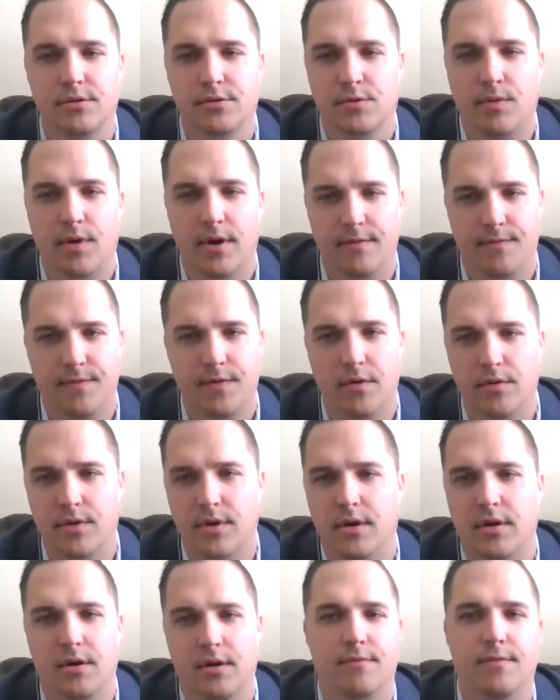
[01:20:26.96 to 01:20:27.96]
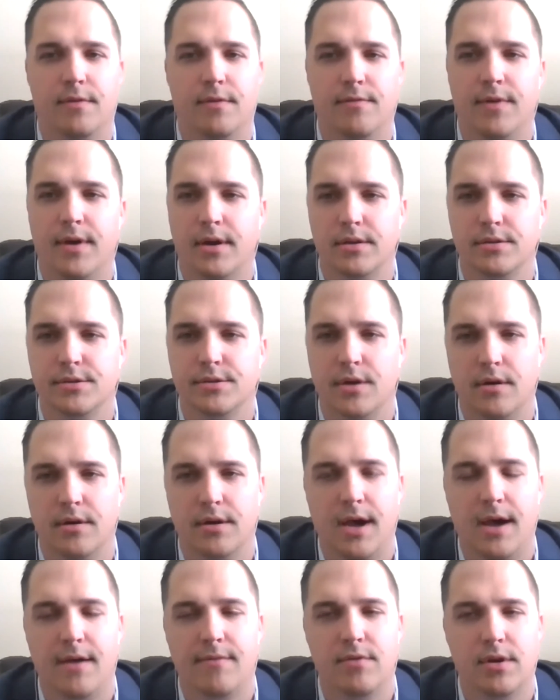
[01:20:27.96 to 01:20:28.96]
quite a few in here if I can start
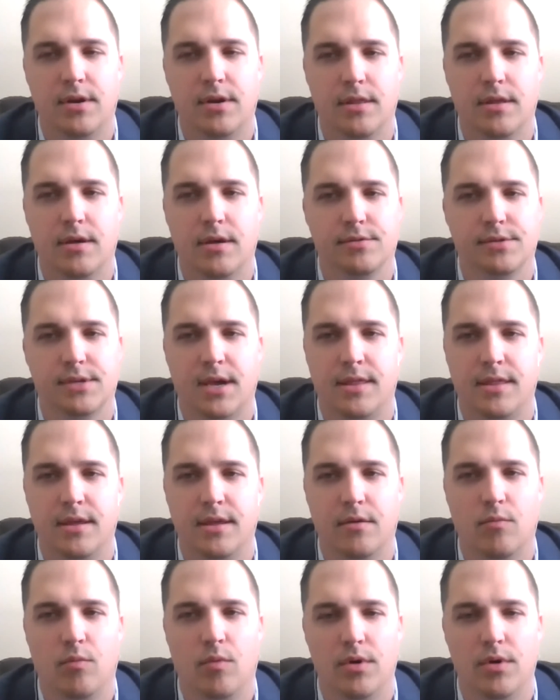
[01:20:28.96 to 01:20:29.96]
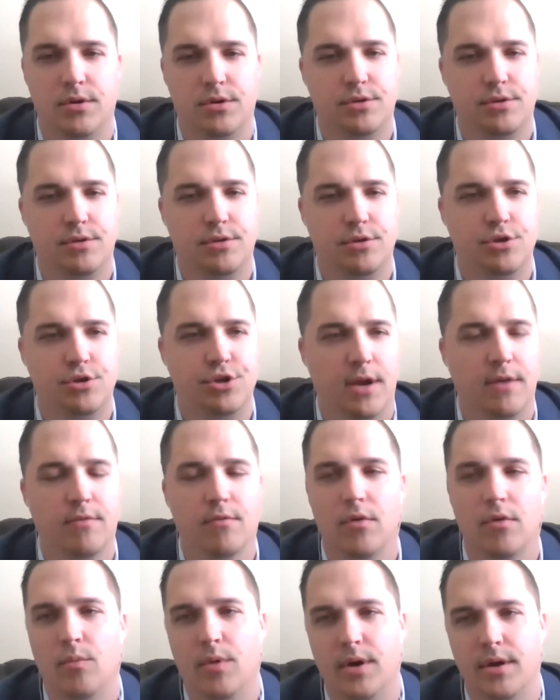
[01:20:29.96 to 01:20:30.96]
diving into those. I think one
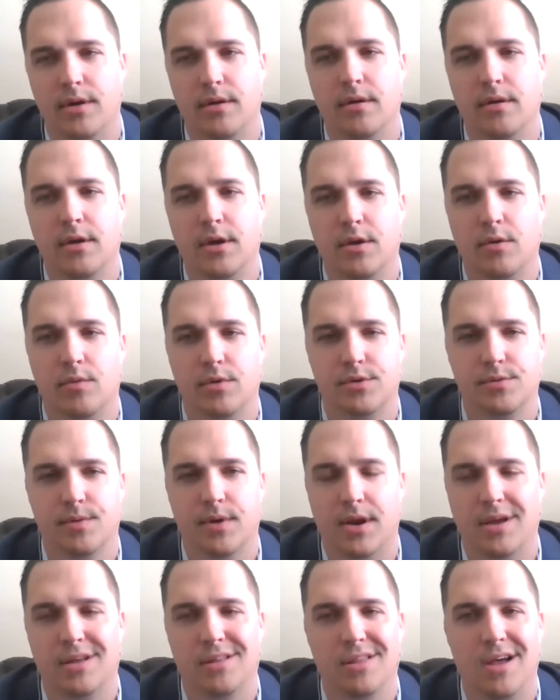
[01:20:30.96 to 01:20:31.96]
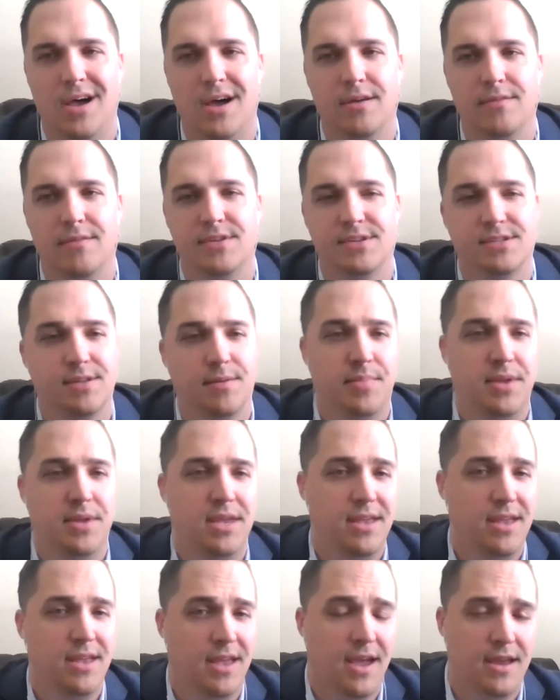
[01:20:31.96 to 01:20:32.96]
general one, which we're getting a lot of, is the
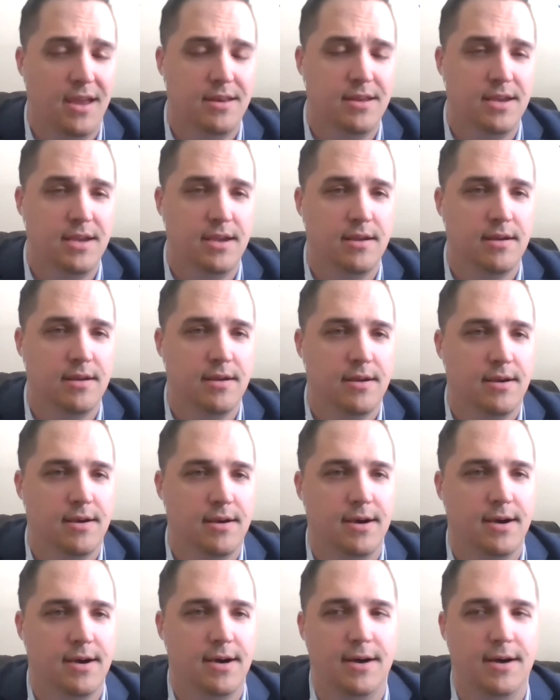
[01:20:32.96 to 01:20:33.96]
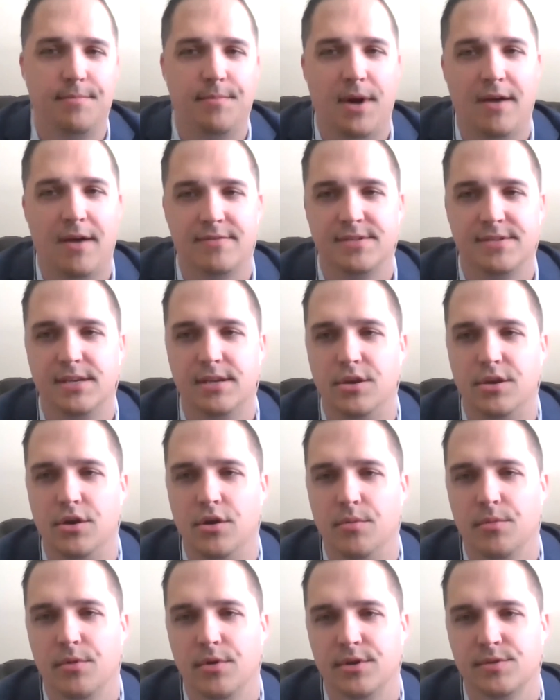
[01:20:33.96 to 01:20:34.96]
PEAD. I've seen
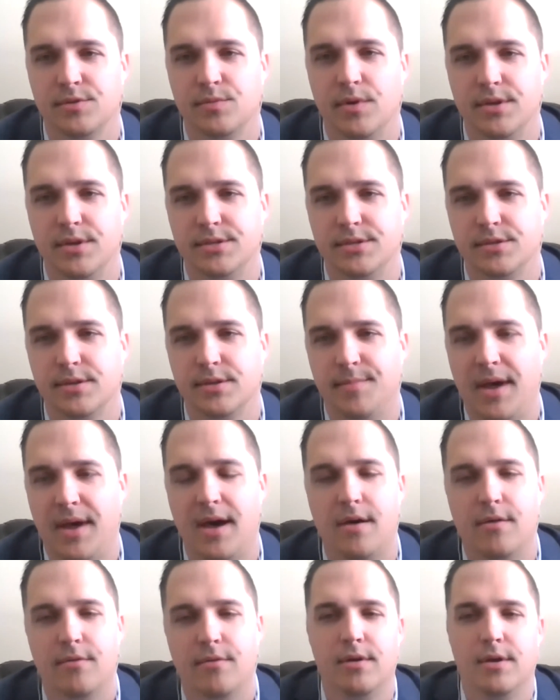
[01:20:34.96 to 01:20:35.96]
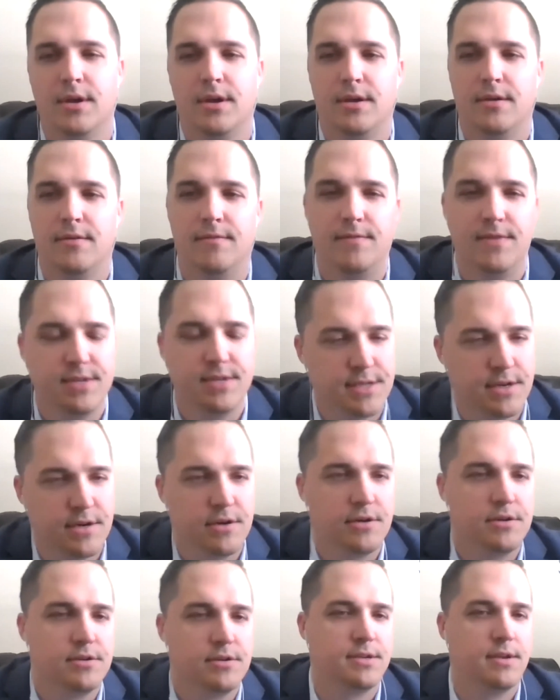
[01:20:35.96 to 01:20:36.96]
numerous ones about
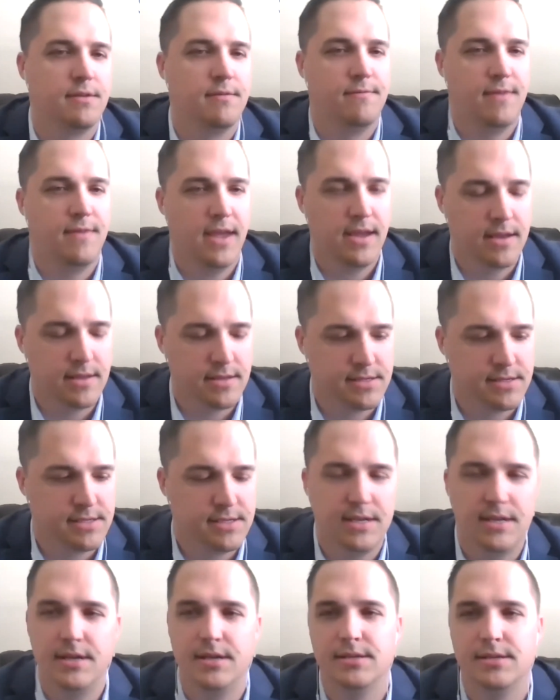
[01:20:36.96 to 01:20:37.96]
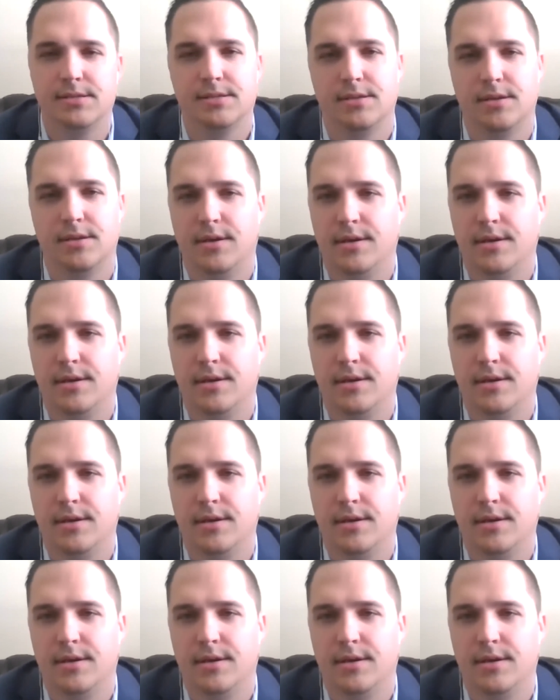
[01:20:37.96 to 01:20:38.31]
visitors, vacancies,